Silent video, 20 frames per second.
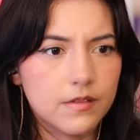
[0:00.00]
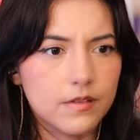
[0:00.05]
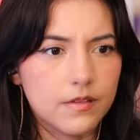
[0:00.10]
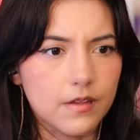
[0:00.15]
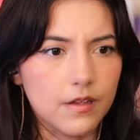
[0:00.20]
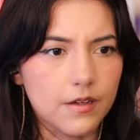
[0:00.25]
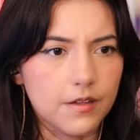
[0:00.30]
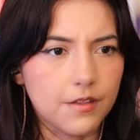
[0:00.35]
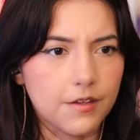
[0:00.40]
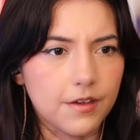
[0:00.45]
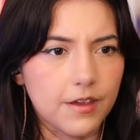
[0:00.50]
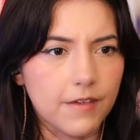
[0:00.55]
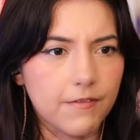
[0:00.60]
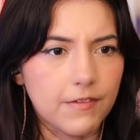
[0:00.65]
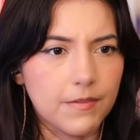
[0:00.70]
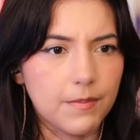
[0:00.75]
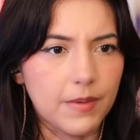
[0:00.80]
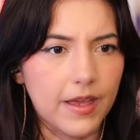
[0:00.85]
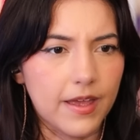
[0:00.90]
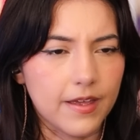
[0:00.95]
Oh, they're
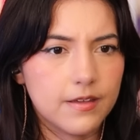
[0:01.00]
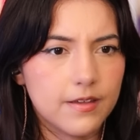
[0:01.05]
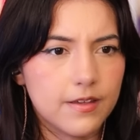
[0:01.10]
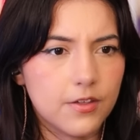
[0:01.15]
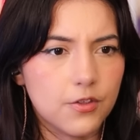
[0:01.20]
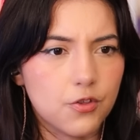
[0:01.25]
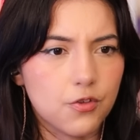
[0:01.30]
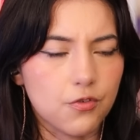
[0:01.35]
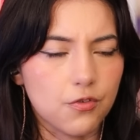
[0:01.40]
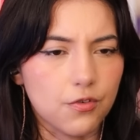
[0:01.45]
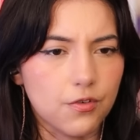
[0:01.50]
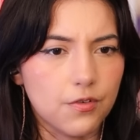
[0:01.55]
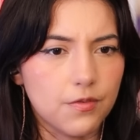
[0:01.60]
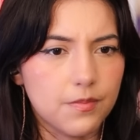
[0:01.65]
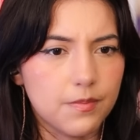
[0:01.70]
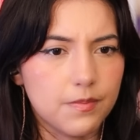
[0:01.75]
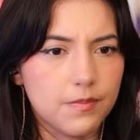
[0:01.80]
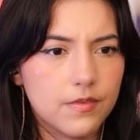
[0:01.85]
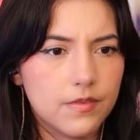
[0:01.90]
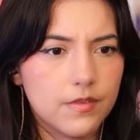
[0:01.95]
giving back
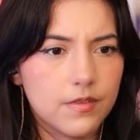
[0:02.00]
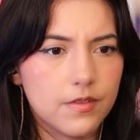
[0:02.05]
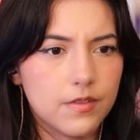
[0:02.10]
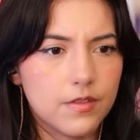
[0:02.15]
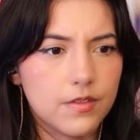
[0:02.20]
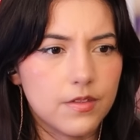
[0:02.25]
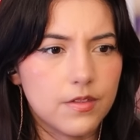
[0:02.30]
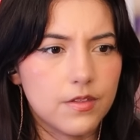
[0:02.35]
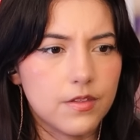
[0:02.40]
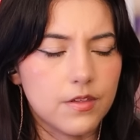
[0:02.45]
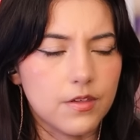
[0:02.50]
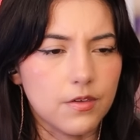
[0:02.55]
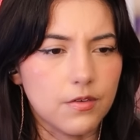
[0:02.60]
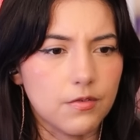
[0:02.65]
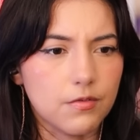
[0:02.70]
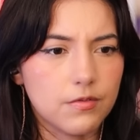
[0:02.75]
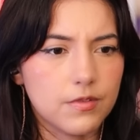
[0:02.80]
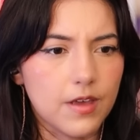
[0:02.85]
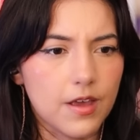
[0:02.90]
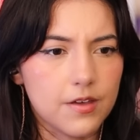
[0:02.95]
control
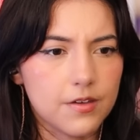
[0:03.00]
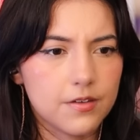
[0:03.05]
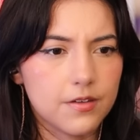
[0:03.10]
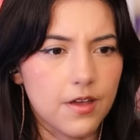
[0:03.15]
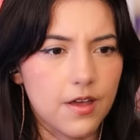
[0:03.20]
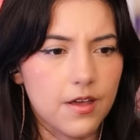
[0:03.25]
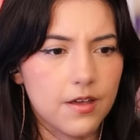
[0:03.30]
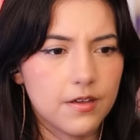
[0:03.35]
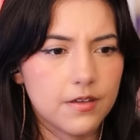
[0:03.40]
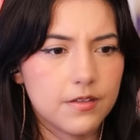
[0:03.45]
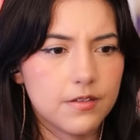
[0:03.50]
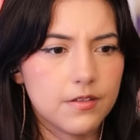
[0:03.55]
to Doc Ock.